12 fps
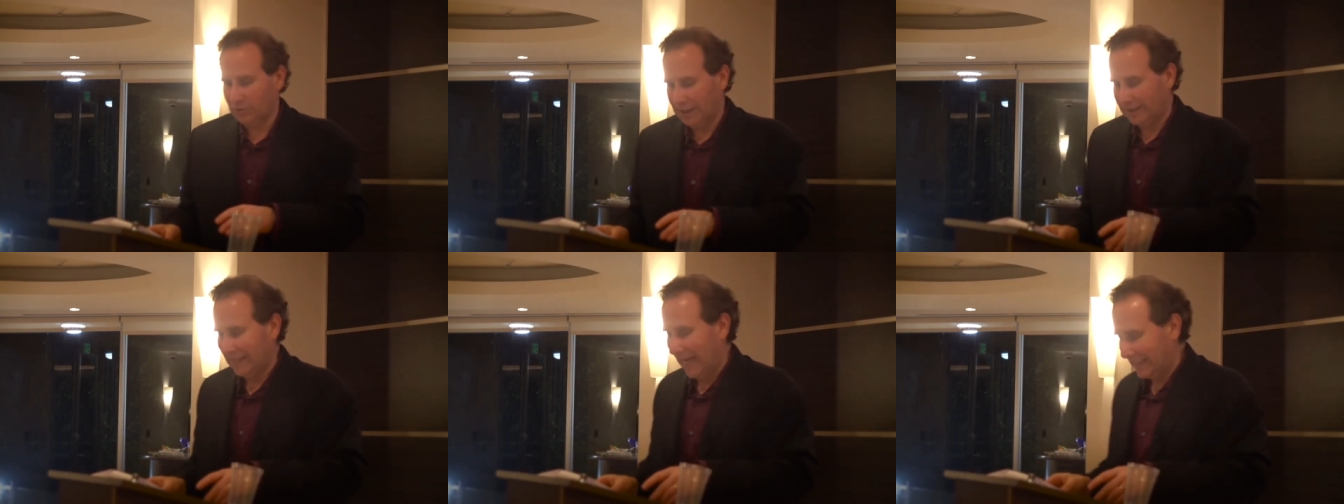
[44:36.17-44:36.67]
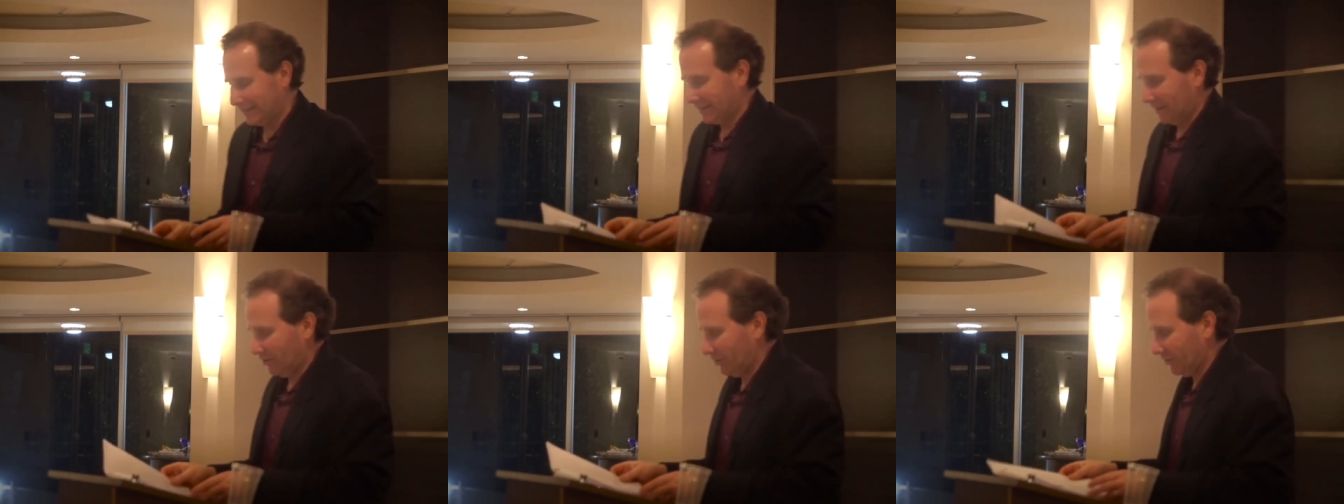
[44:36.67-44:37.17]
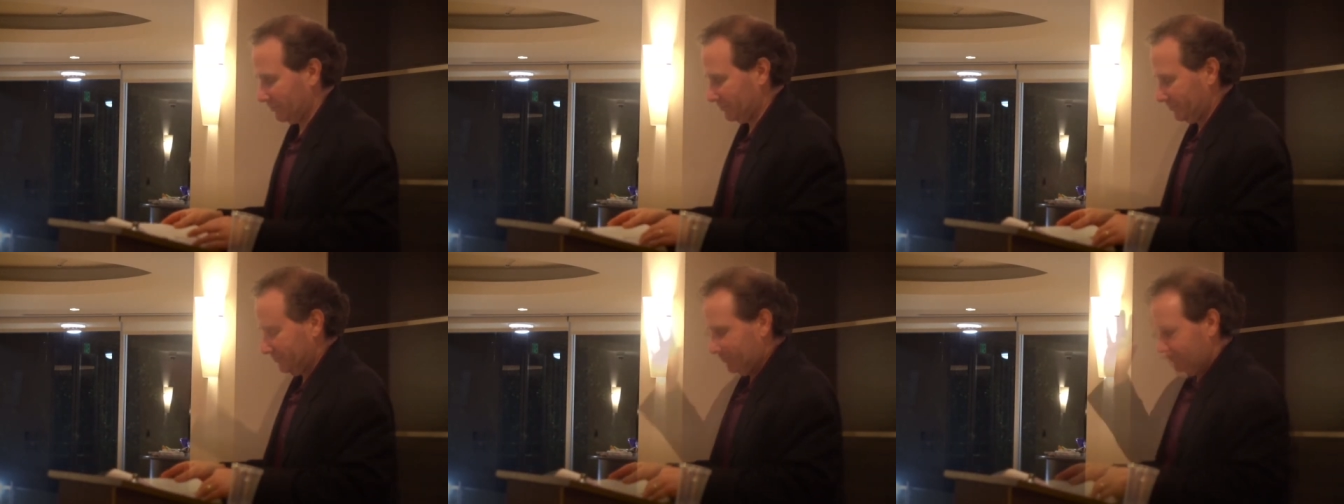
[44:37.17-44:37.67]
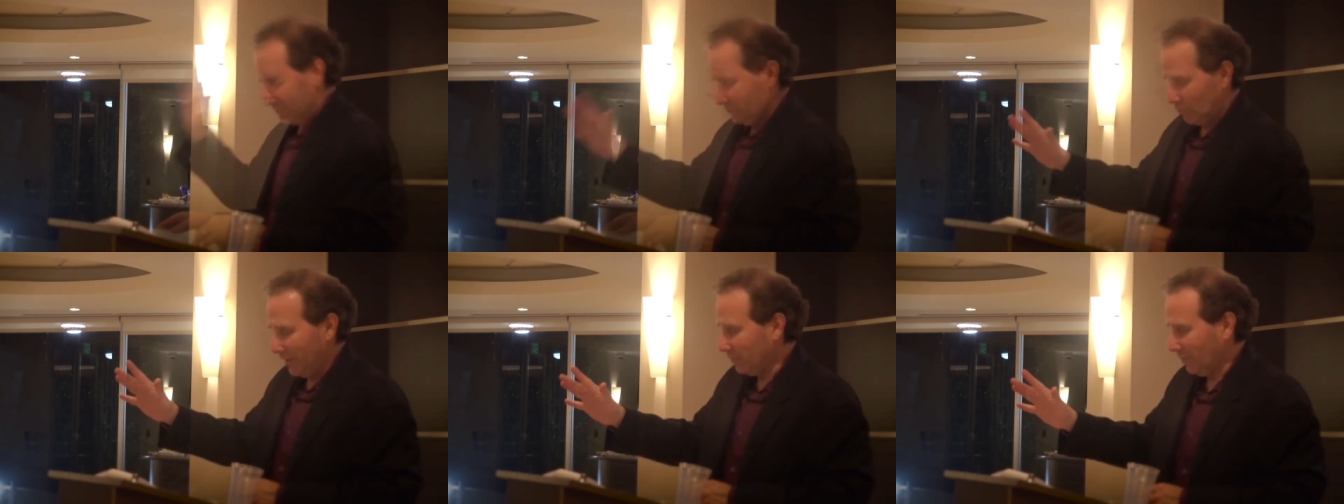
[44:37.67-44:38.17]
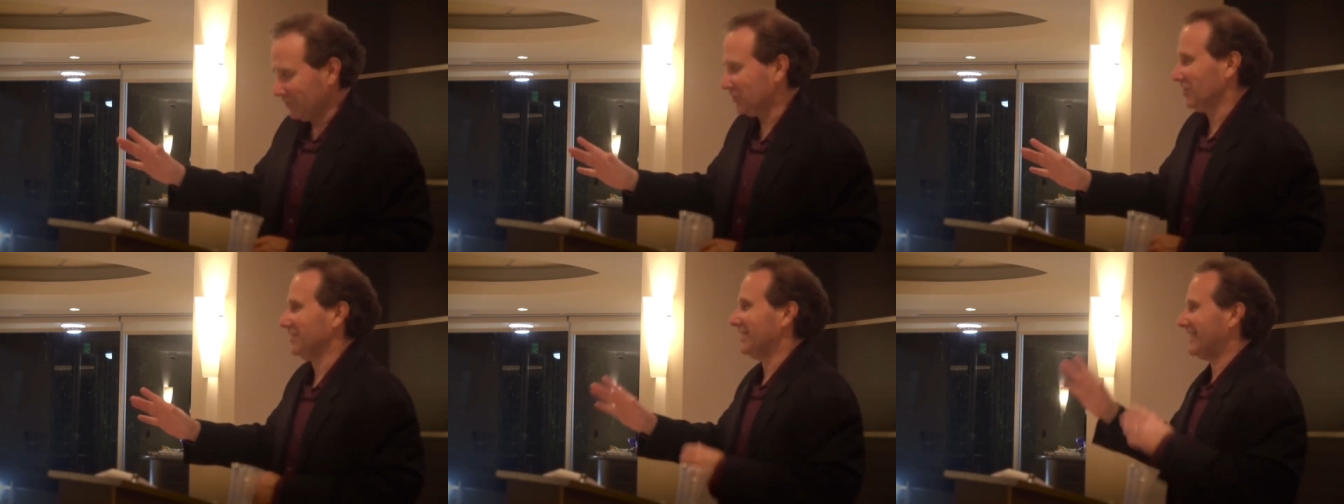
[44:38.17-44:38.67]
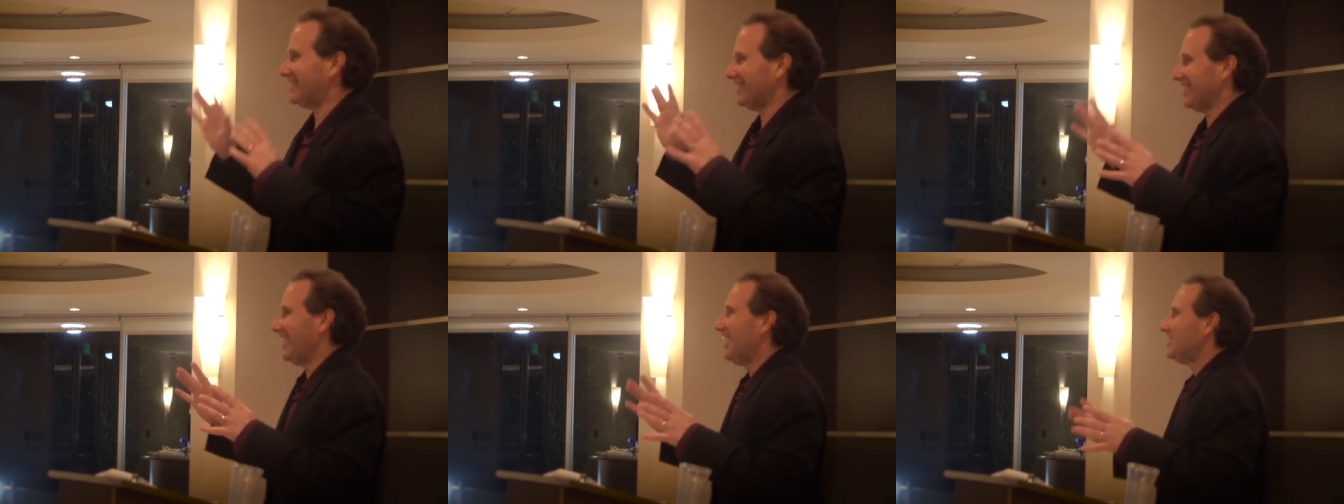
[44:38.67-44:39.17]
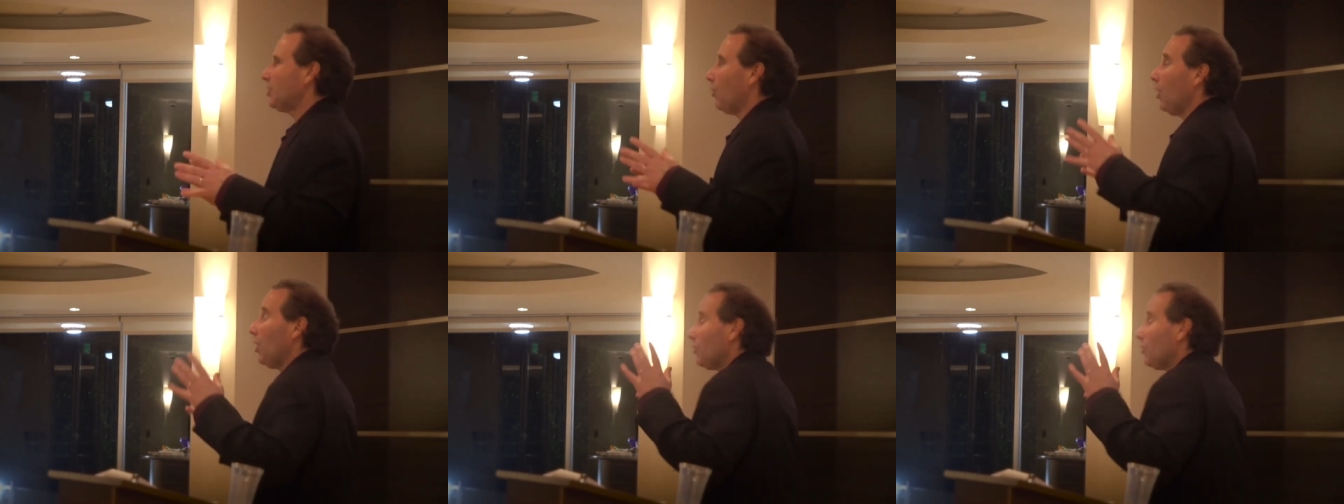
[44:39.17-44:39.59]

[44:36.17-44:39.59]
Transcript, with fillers: don't let that scare you. Great question. That's a, so